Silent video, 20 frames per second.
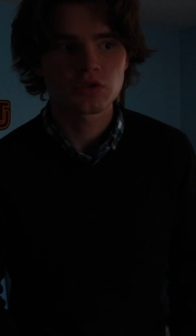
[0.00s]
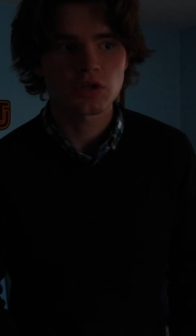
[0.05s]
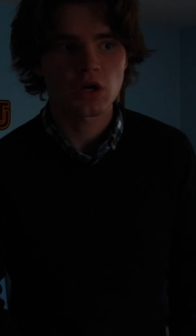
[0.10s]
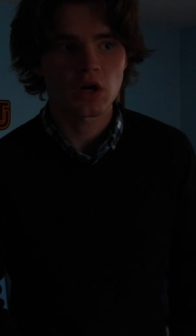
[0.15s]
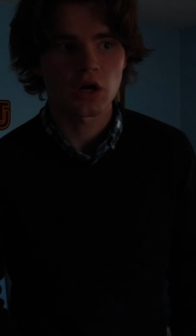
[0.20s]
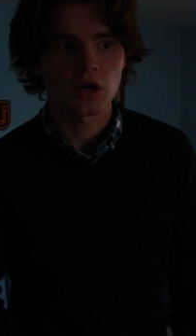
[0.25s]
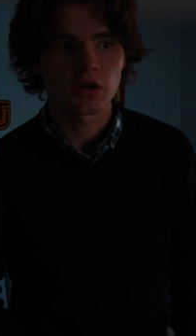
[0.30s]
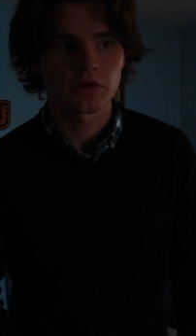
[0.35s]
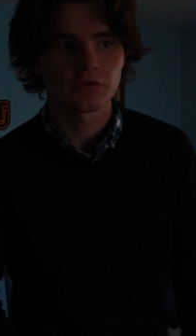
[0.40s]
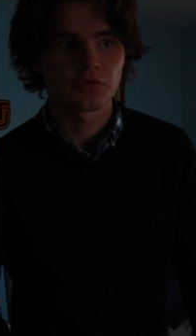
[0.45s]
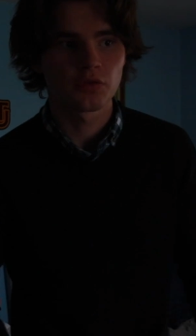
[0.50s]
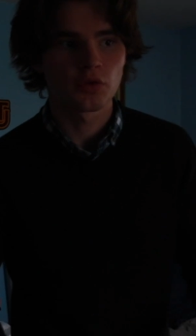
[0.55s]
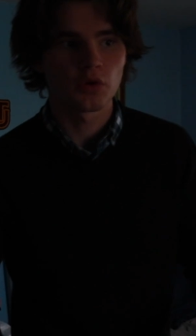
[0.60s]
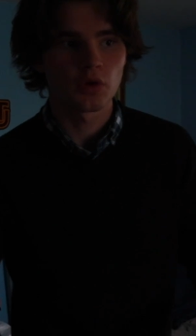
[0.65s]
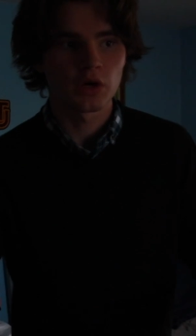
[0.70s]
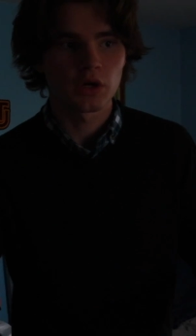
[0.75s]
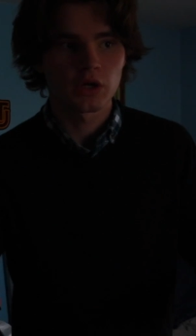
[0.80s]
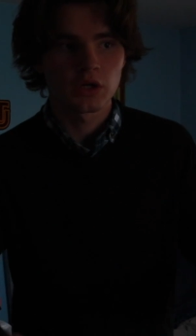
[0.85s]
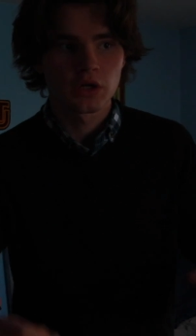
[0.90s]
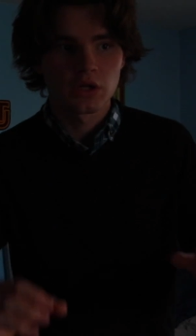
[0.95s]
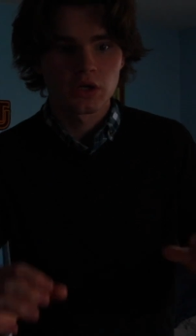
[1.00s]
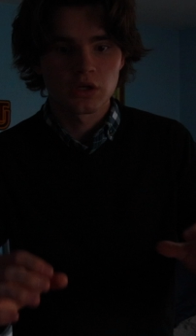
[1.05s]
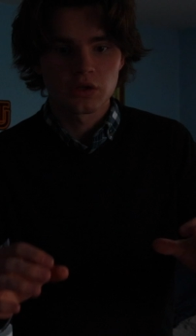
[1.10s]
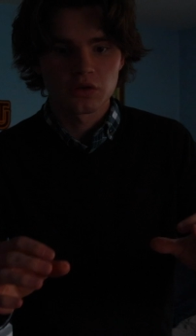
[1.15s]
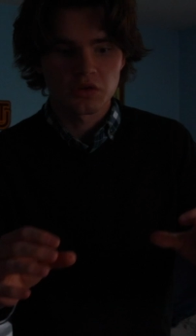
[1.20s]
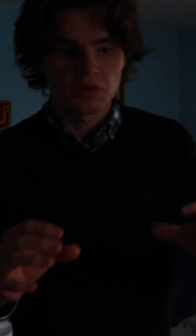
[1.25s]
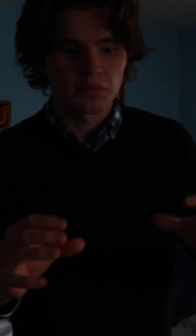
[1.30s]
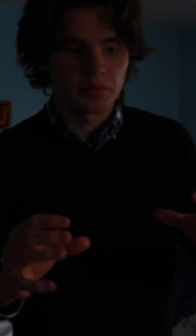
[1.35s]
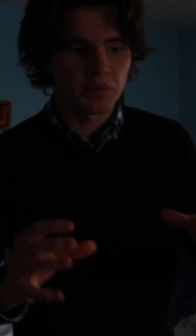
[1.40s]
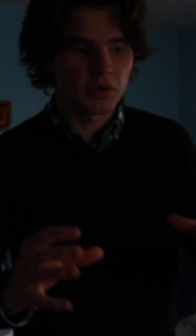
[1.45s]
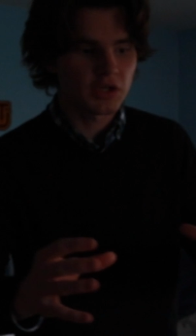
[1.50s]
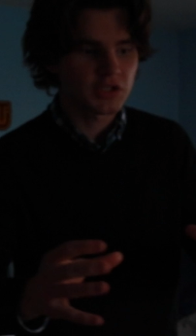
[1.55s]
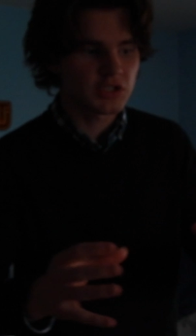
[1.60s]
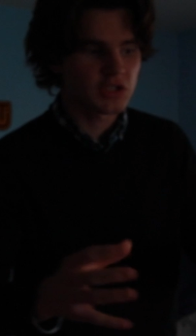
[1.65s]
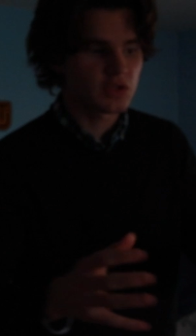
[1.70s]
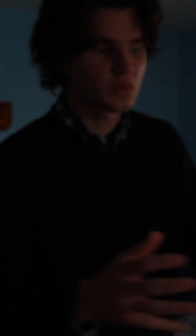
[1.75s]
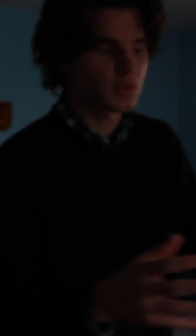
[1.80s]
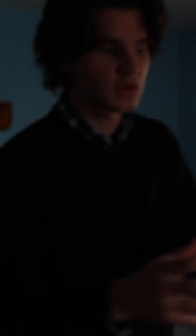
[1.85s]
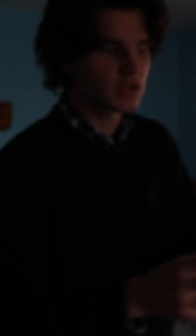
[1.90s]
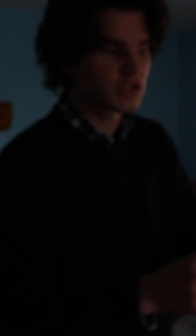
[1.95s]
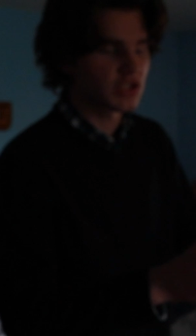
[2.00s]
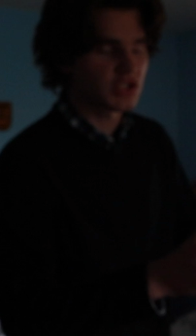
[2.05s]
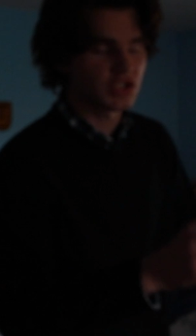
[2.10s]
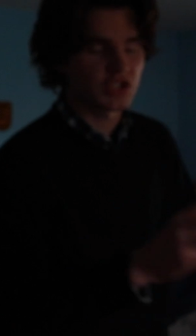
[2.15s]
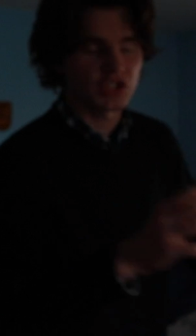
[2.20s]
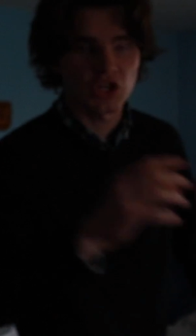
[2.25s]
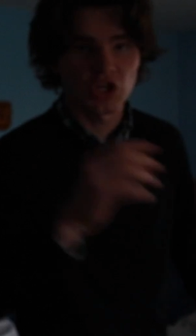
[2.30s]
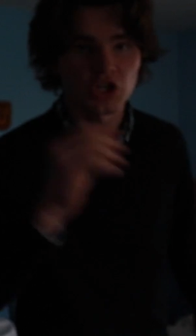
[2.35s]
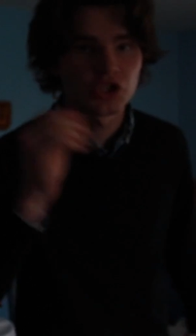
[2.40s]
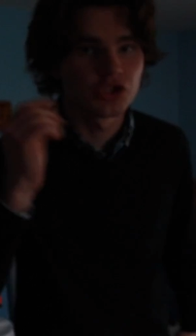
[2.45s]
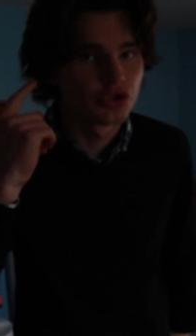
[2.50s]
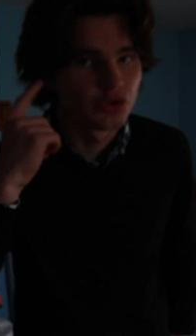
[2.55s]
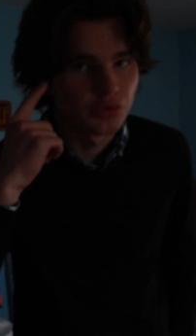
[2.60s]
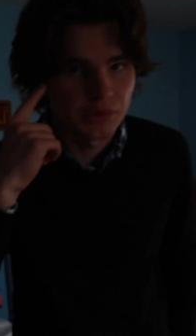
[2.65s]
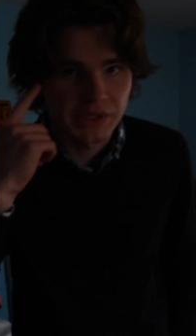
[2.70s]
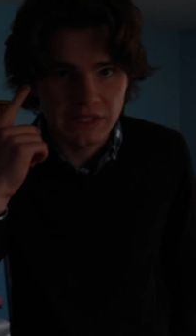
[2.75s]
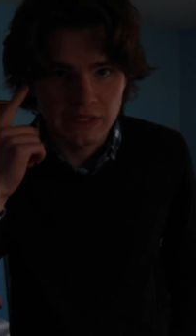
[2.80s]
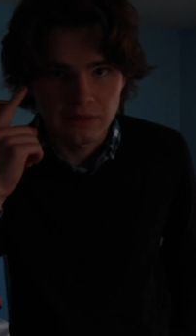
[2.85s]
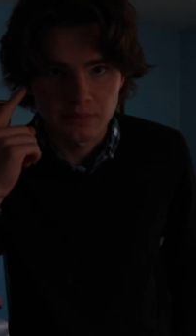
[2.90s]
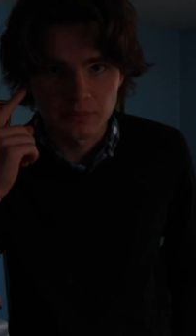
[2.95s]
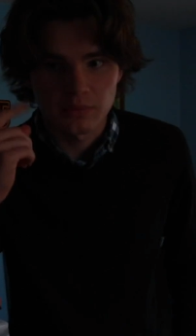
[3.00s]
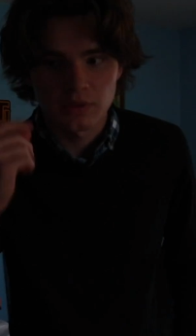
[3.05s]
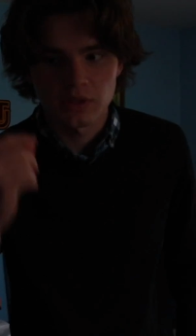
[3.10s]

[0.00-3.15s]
are for the person with just a dream.